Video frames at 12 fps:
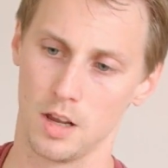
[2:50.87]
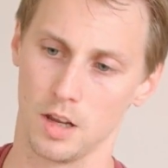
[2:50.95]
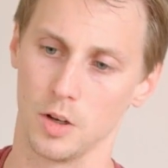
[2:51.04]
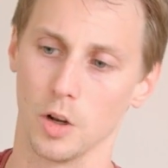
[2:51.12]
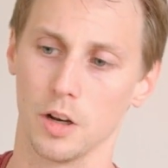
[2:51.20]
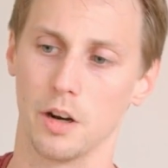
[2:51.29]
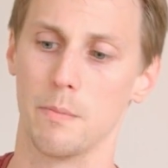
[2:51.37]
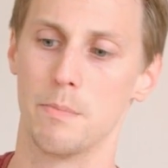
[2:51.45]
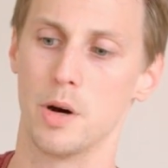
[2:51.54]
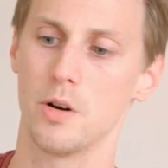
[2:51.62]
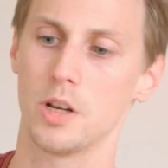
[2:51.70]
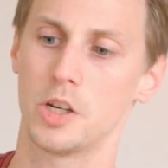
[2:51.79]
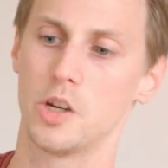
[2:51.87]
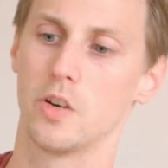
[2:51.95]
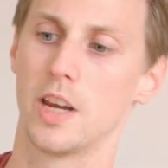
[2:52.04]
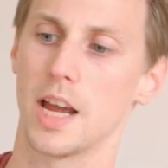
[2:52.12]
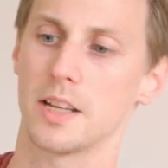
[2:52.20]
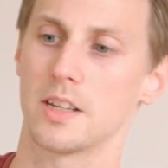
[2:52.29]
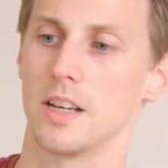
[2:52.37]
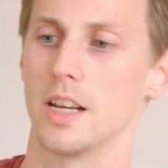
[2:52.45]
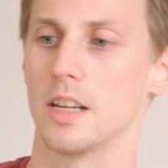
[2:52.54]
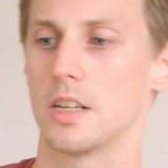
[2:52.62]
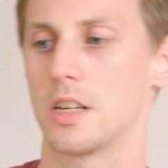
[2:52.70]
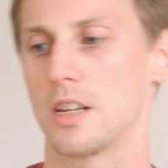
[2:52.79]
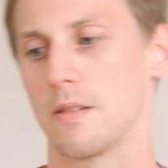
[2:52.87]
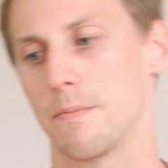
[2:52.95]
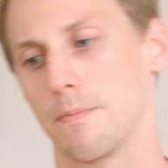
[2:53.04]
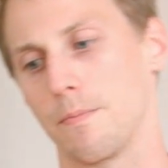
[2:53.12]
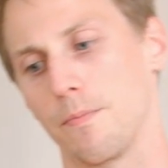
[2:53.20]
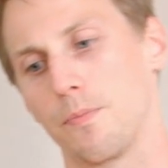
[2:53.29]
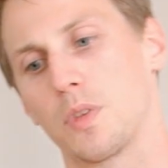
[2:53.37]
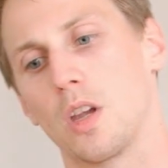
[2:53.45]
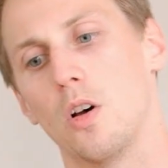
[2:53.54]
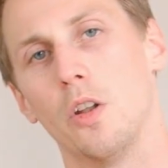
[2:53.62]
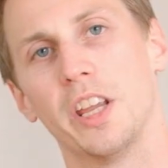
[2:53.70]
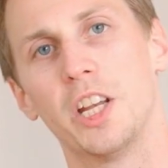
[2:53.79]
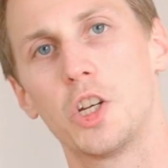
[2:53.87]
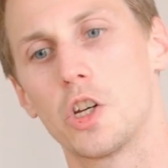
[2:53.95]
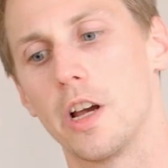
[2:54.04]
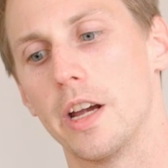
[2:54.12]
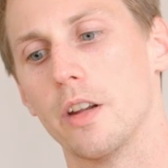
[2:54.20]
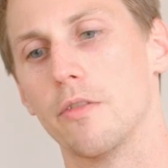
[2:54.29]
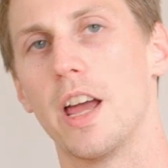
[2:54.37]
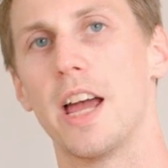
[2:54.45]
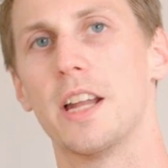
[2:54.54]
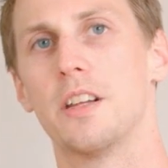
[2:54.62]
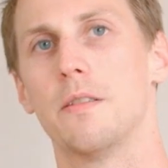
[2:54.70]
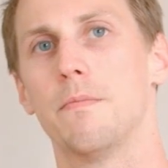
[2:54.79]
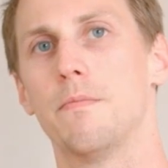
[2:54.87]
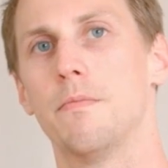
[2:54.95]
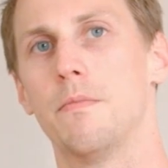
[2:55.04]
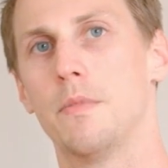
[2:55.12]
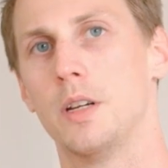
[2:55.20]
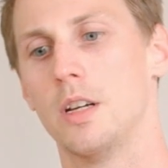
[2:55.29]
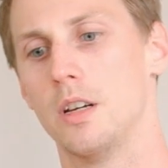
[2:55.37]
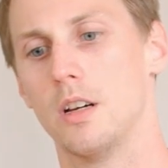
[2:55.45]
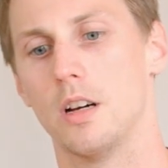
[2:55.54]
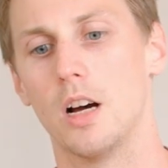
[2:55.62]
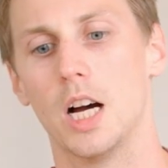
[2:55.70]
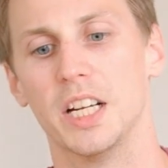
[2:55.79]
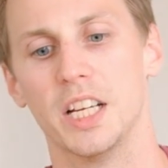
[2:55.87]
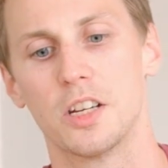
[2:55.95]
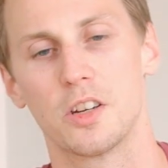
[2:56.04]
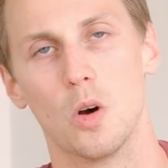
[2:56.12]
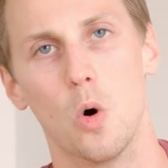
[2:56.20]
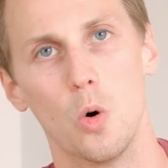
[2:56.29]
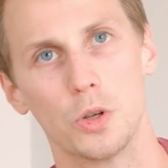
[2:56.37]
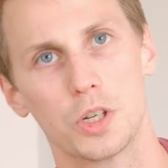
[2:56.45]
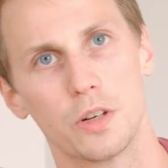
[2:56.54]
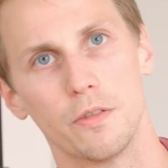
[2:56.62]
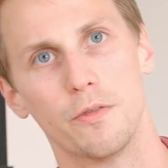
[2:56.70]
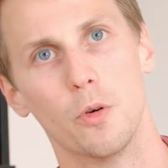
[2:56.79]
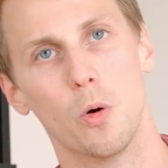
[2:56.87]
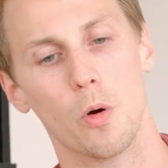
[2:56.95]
Another bonus you get is on each side of the head are these holes for